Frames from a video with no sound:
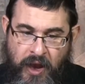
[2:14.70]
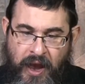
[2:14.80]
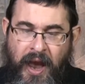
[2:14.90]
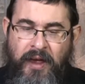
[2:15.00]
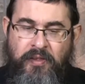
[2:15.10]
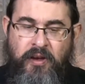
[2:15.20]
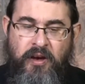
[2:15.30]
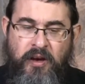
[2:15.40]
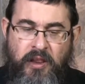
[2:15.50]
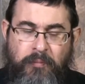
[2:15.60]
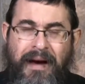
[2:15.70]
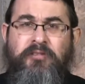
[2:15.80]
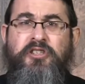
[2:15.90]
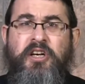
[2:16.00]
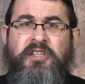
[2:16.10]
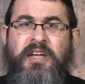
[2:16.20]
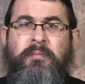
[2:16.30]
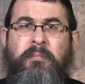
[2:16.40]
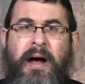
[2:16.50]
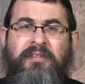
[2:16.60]
And the Lubavitcher
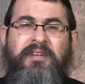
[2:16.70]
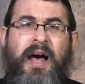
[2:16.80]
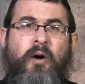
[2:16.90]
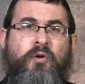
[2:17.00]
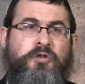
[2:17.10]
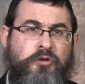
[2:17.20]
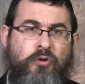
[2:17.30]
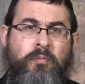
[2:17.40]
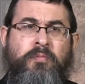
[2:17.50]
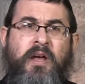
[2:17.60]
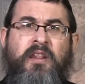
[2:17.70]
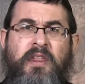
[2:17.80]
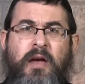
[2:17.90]
Hasidim in Moscow assumed that